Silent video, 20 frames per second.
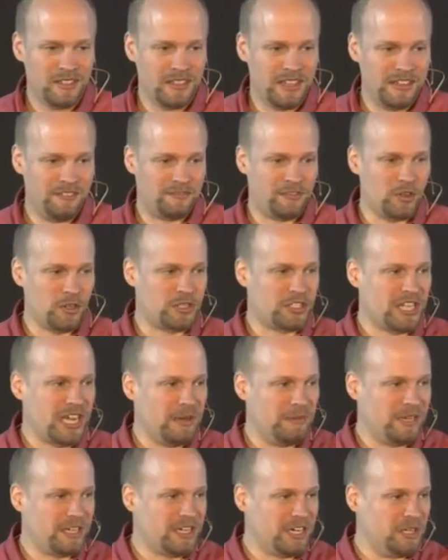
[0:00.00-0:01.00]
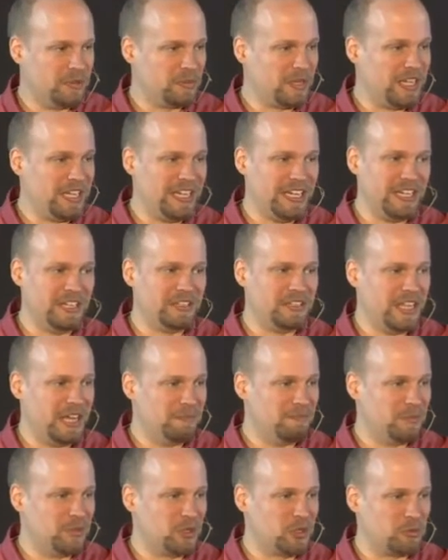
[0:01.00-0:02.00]
That first time he came, he needed
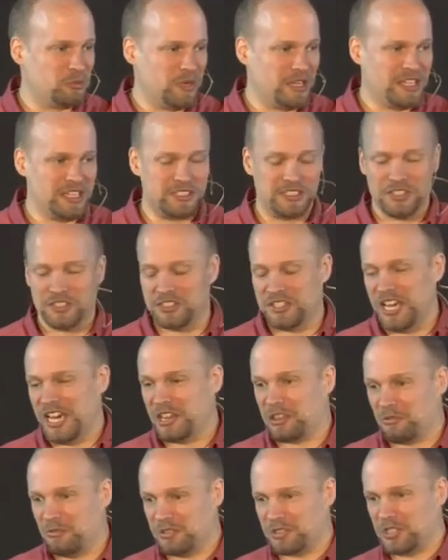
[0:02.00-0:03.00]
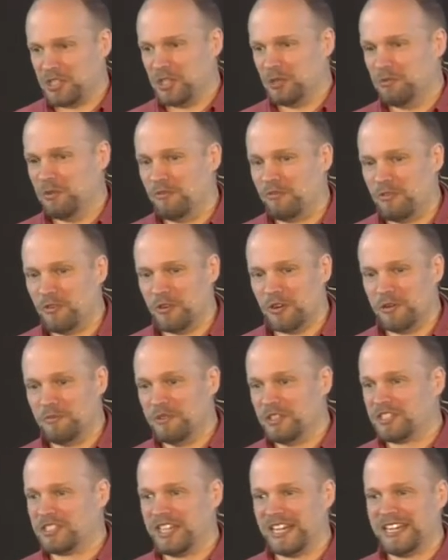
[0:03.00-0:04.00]
that myrrh because his death was still before
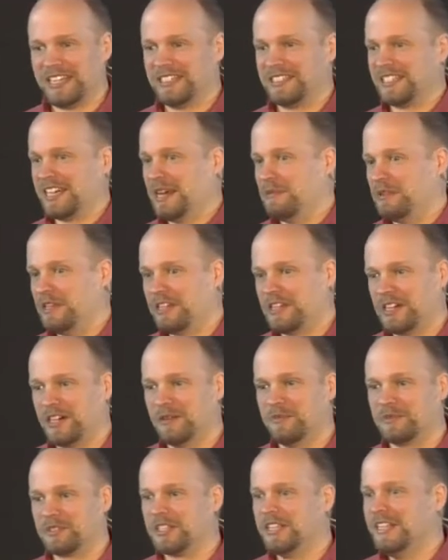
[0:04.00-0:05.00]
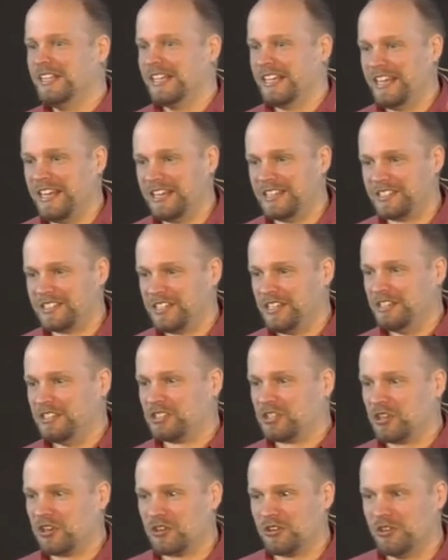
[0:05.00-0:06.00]
him. The second time he comes, he is the
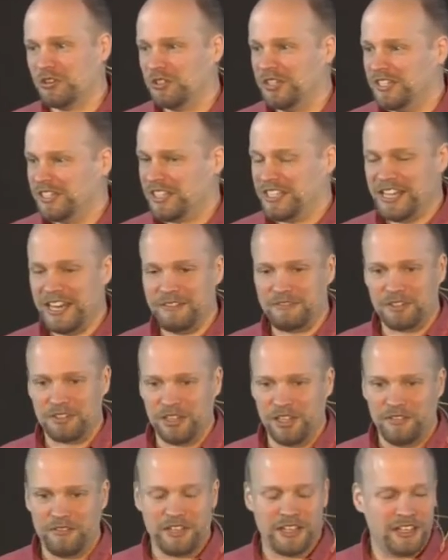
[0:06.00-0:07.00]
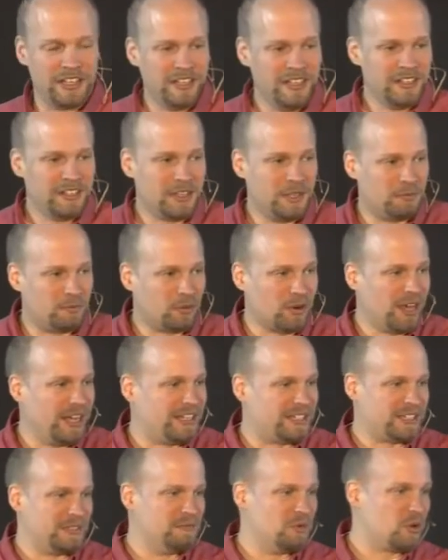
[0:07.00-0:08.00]
eternal, the ever-living, the
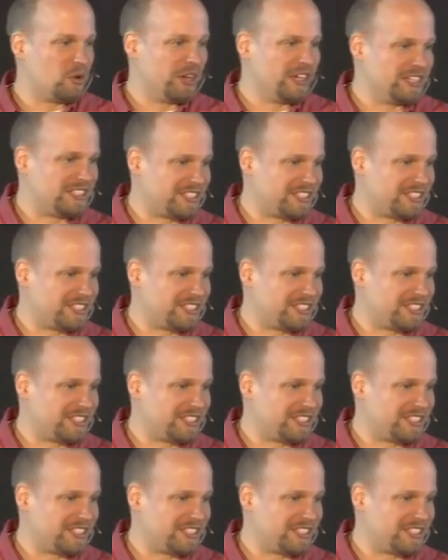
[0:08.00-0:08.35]
bright and morning